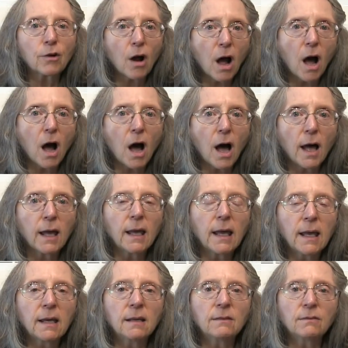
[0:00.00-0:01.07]
are high
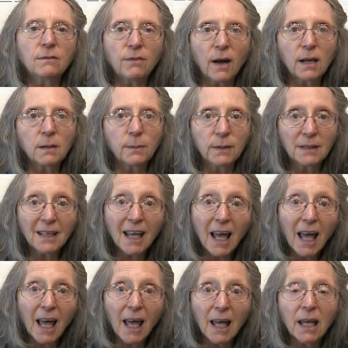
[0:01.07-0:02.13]
in vitamin
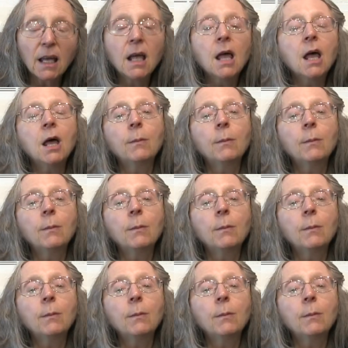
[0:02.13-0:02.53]
K,